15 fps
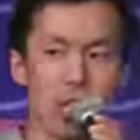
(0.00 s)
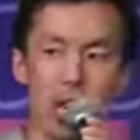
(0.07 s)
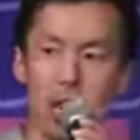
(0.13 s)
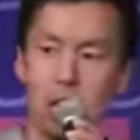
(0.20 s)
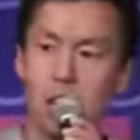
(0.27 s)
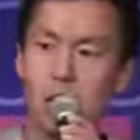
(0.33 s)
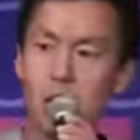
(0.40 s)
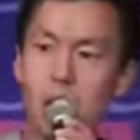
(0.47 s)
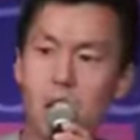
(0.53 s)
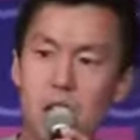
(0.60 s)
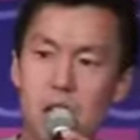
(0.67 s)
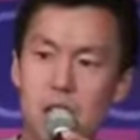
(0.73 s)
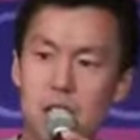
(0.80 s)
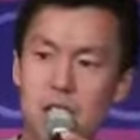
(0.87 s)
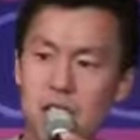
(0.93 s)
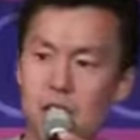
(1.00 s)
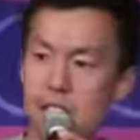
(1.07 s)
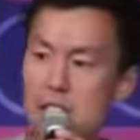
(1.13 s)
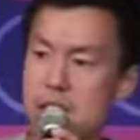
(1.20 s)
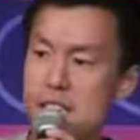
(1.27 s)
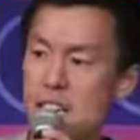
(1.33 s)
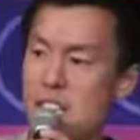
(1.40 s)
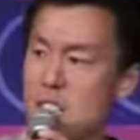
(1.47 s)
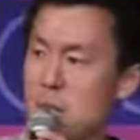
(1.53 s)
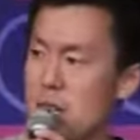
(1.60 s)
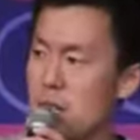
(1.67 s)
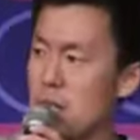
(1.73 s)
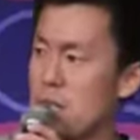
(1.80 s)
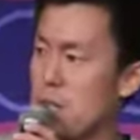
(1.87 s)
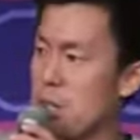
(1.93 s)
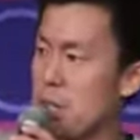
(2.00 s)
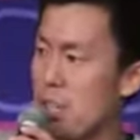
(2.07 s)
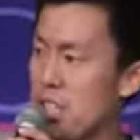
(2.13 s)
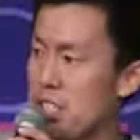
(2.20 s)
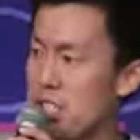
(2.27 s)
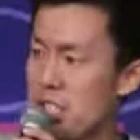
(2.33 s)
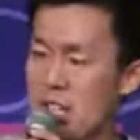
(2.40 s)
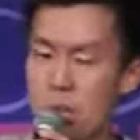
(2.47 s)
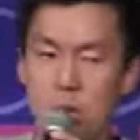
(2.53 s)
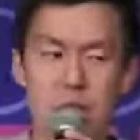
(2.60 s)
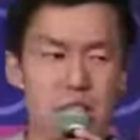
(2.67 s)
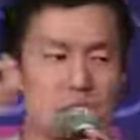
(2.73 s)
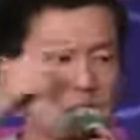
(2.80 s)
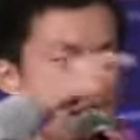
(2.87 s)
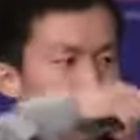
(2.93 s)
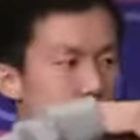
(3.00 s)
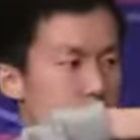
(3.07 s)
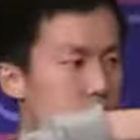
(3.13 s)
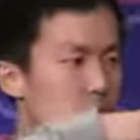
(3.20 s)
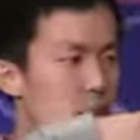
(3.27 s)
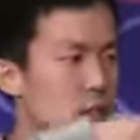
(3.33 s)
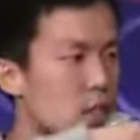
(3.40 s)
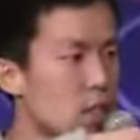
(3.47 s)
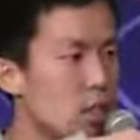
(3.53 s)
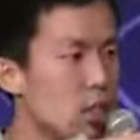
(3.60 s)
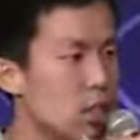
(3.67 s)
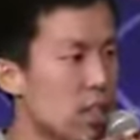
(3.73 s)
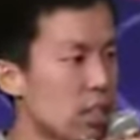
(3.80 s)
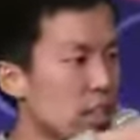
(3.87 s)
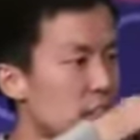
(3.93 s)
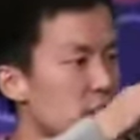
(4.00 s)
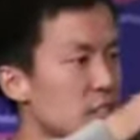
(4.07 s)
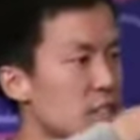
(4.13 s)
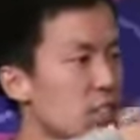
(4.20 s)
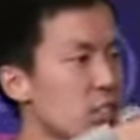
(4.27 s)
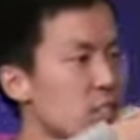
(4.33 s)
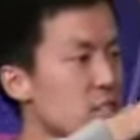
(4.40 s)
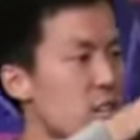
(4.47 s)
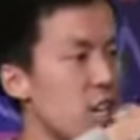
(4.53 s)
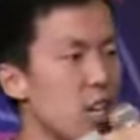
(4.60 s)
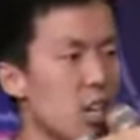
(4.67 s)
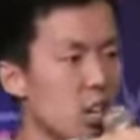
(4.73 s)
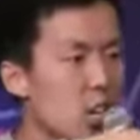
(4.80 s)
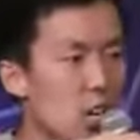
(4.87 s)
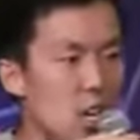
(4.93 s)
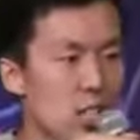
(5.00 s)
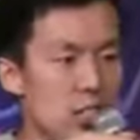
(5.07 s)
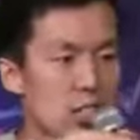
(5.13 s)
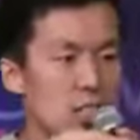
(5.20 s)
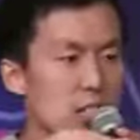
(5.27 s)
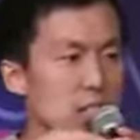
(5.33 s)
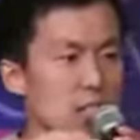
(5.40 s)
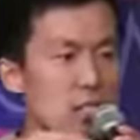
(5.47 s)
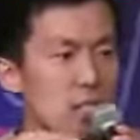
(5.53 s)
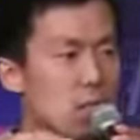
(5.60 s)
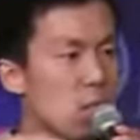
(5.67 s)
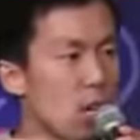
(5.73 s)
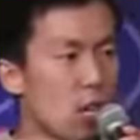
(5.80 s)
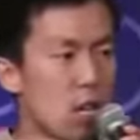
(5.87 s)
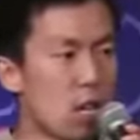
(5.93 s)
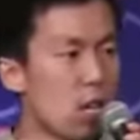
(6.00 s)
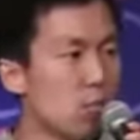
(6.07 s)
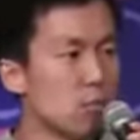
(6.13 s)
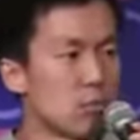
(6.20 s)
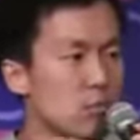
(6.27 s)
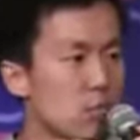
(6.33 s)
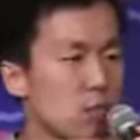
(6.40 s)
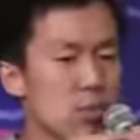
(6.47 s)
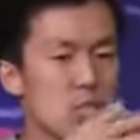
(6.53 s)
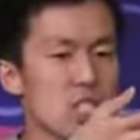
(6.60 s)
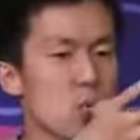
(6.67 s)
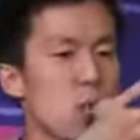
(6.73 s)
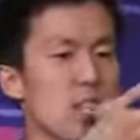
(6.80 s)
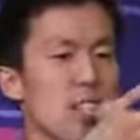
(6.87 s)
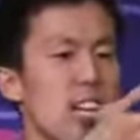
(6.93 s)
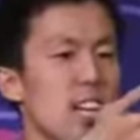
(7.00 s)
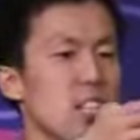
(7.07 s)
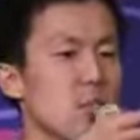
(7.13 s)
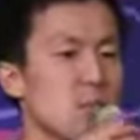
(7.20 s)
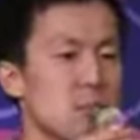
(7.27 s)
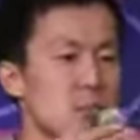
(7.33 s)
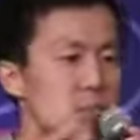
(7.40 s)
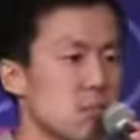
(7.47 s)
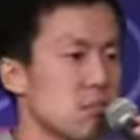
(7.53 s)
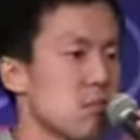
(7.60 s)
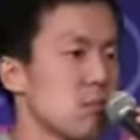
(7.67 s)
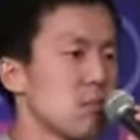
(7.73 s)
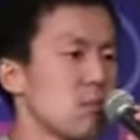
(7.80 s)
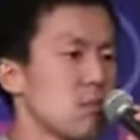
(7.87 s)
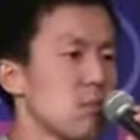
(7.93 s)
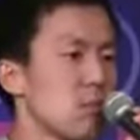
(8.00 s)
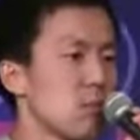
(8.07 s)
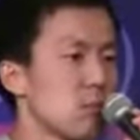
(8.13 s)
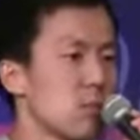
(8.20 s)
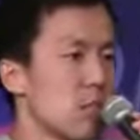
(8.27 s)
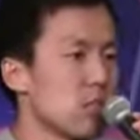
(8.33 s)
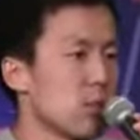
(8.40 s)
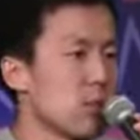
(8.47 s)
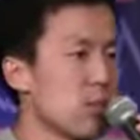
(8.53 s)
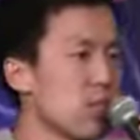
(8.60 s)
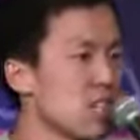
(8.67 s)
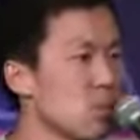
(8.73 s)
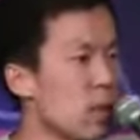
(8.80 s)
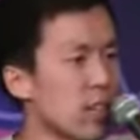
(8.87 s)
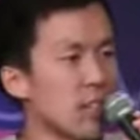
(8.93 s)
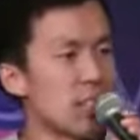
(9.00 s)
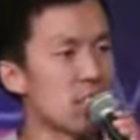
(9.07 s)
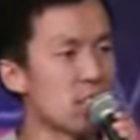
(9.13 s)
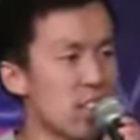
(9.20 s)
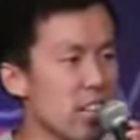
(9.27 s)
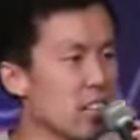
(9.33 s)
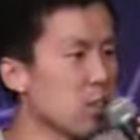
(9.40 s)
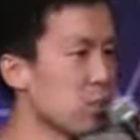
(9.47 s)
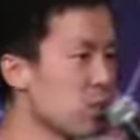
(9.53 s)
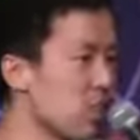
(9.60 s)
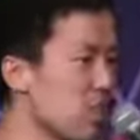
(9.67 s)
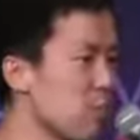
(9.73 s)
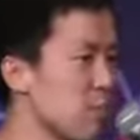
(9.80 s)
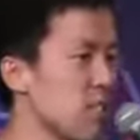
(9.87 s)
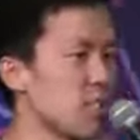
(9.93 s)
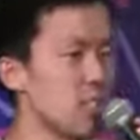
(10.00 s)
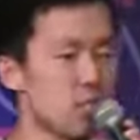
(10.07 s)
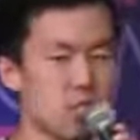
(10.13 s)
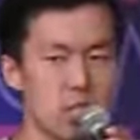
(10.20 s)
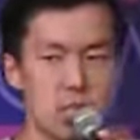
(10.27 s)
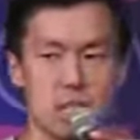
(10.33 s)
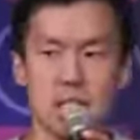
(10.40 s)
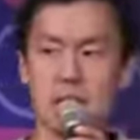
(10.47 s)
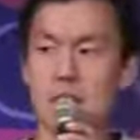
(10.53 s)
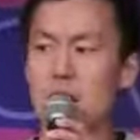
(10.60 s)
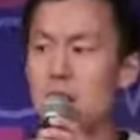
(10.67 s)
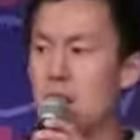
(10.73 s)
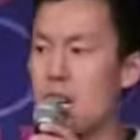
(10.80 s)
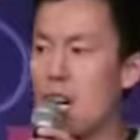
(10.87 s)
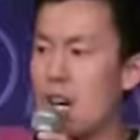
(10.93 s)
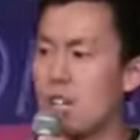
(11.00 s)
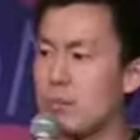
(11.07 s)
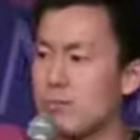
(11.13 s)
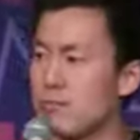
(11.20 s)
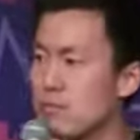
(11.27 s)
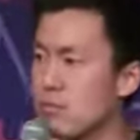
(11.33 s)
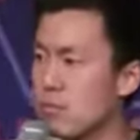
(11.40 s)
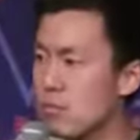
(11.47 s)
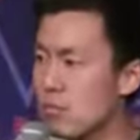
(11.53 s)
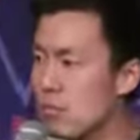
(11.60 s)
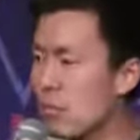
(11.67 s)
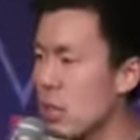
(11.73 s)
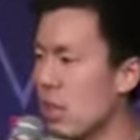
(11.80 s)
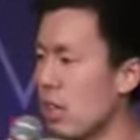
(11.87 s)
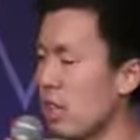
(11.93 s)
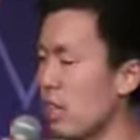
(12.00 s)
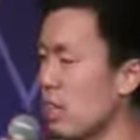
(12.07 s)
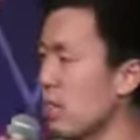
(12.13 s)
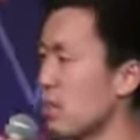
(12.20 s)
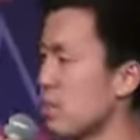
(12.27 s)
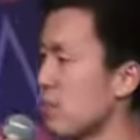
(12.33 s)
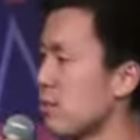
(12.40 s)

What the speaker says: a la carte is because it sounds better in French than it would in English. Like in English, a la carte is, so you just want that? Like you just want the steak, you cheap piece of shit? That's a la carte in English.